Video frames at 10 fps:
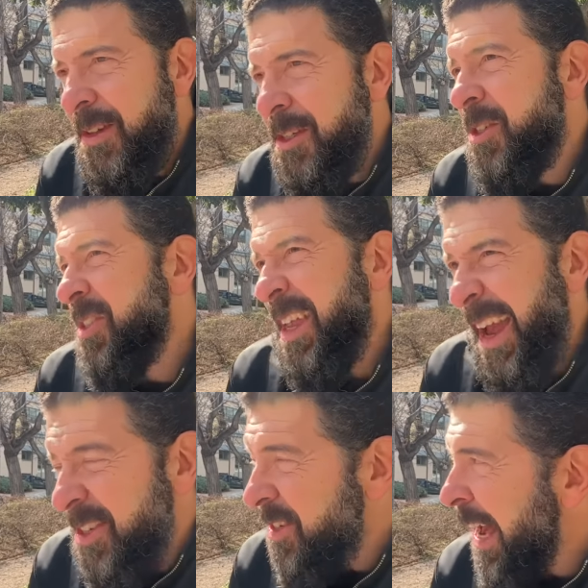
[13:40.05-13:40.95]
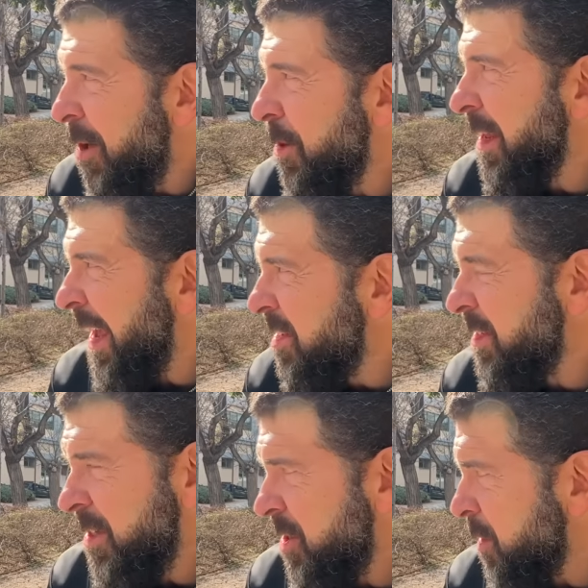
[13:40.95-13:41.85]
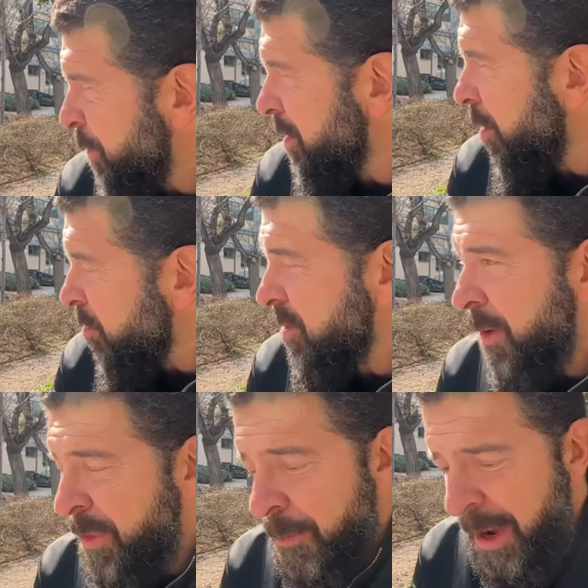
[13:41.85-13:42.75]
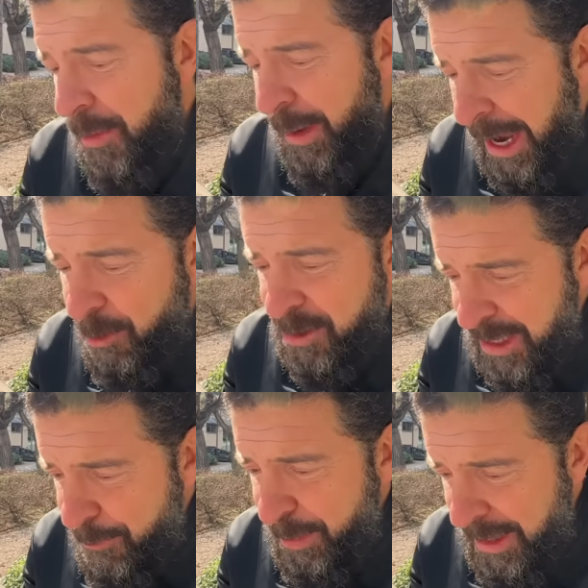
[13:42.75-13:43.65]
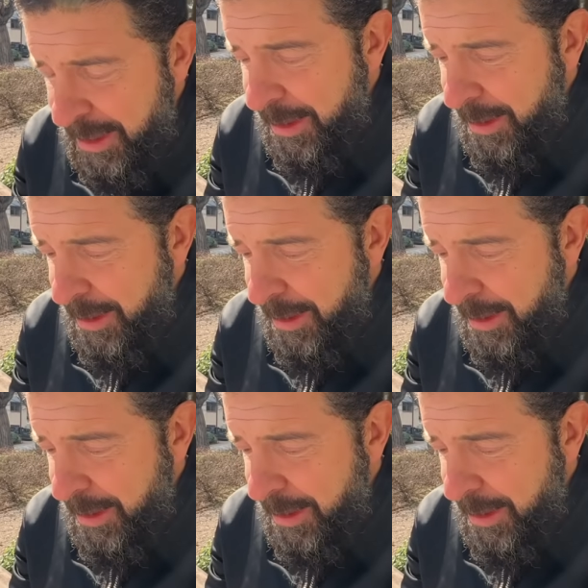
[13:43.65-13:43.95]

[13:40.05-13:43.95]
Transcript: this is just a guess, I would guess that she has been told something by the powers that be,